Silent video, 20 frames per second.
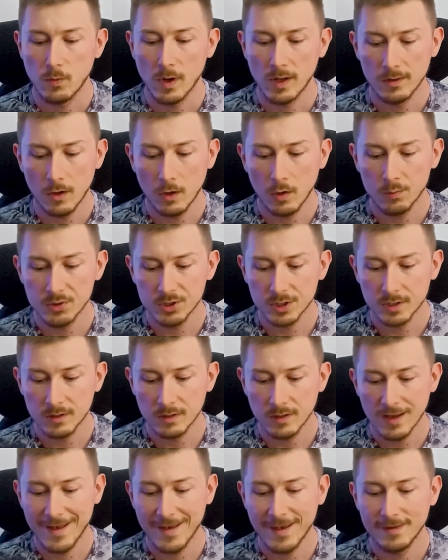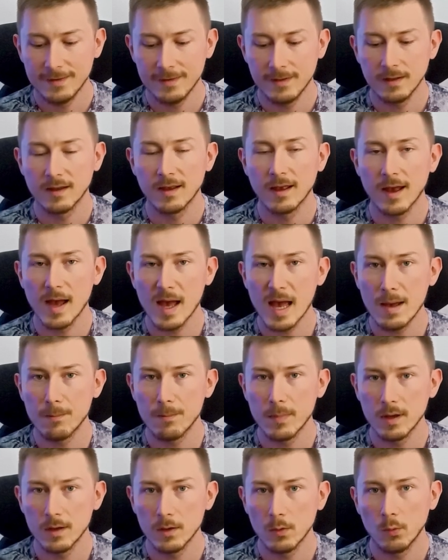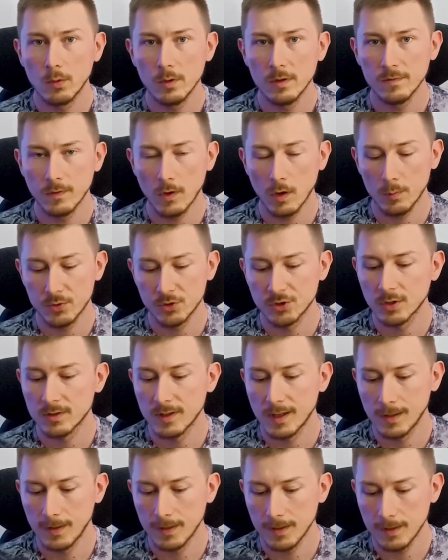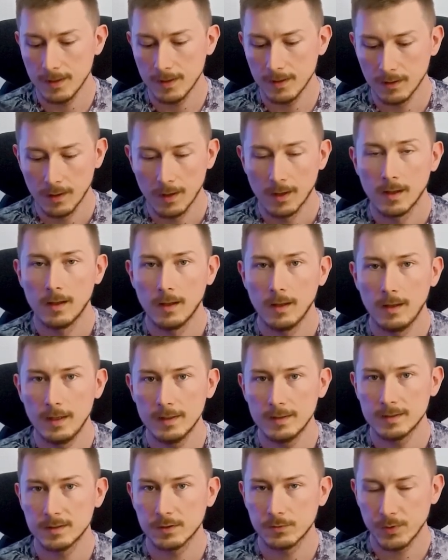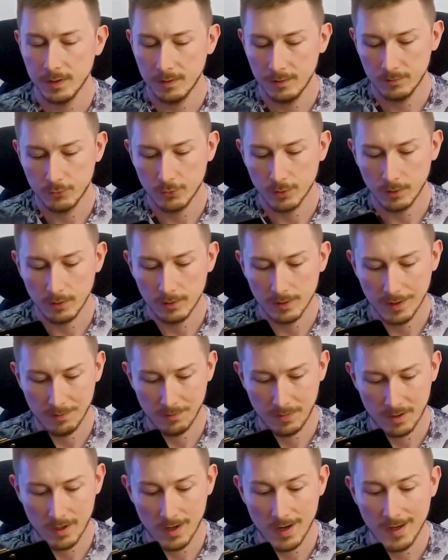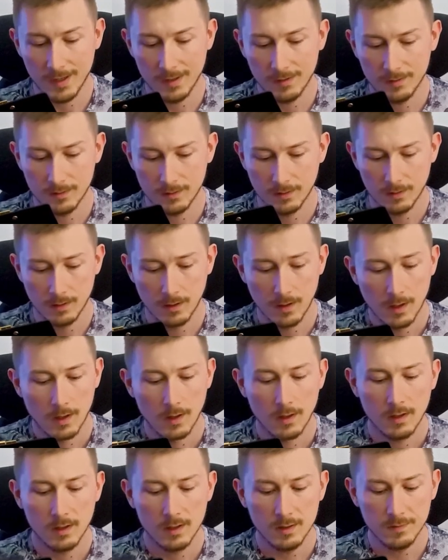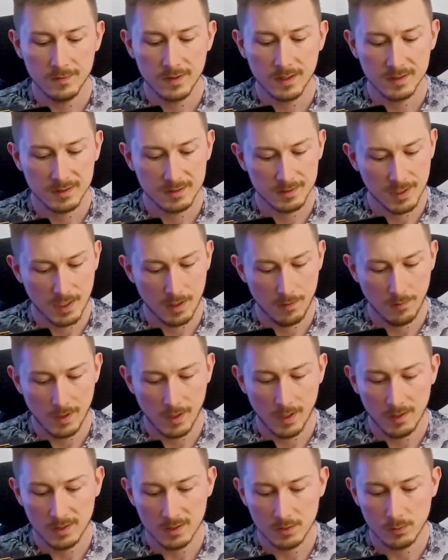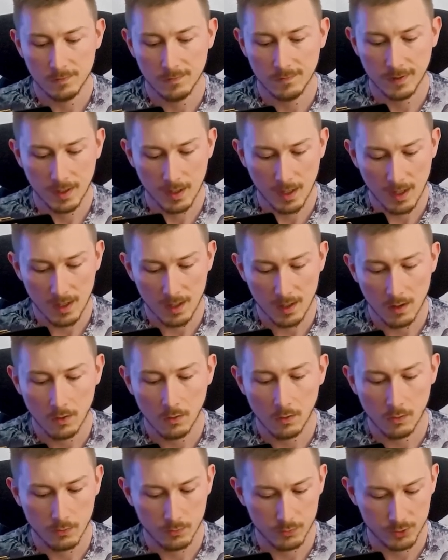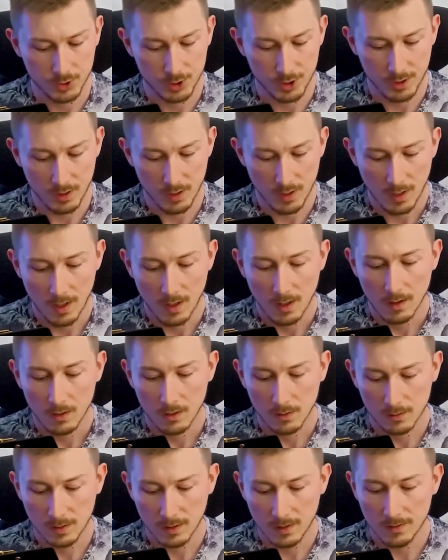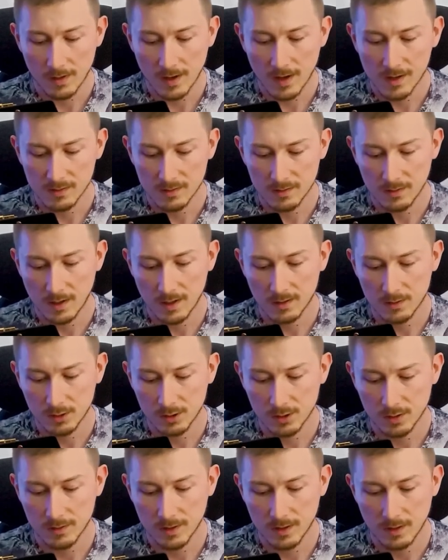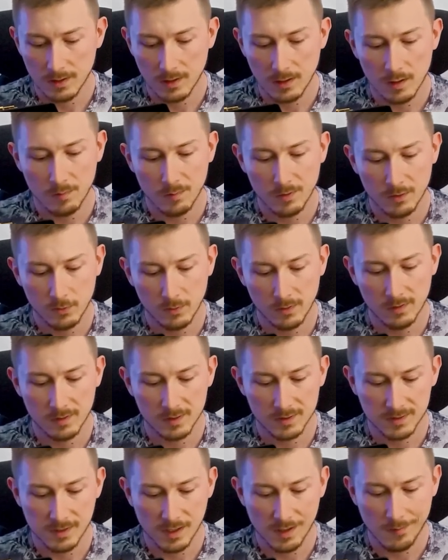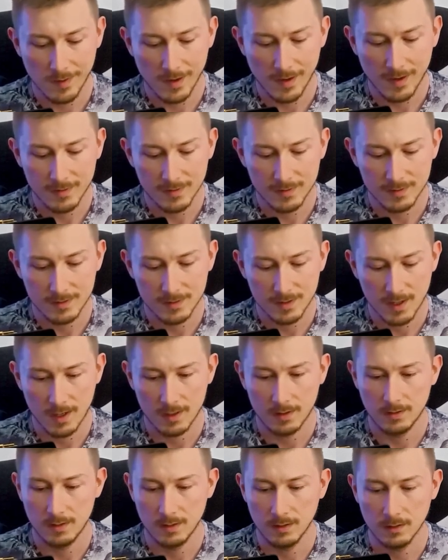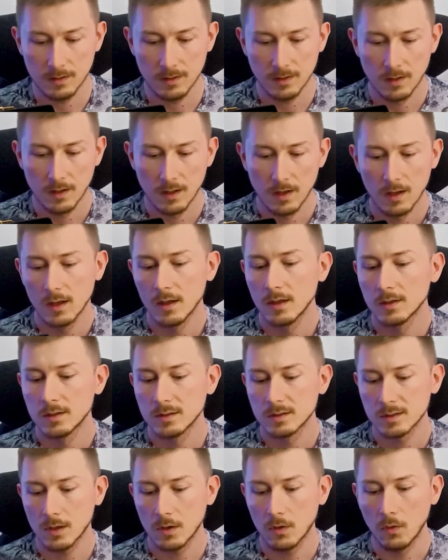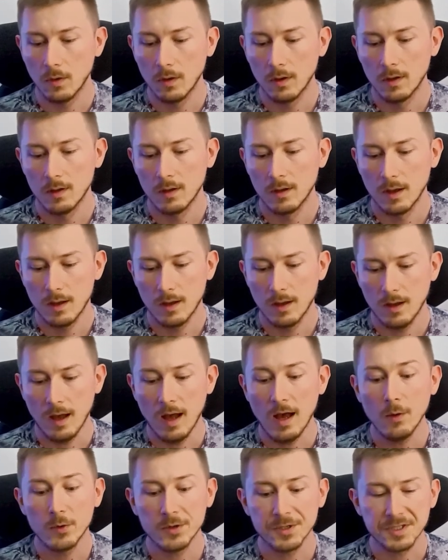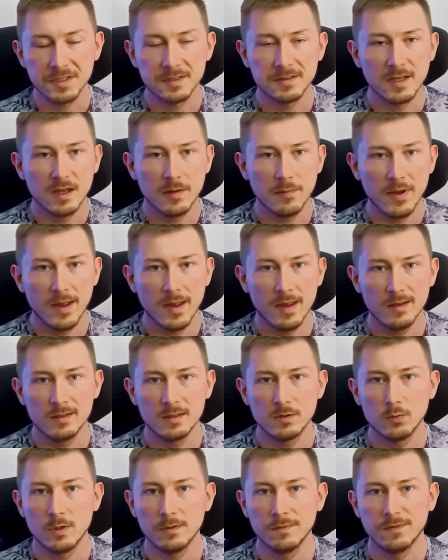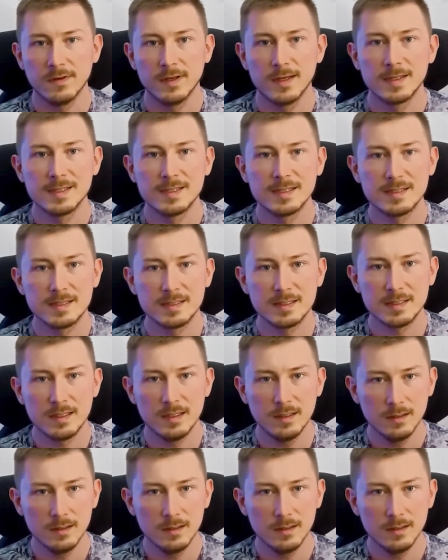one option, ending M with optional E. Let's read rule number 8. If the stem ends with K or G, then add additional E between the stem and the ending. So our stem ends with S,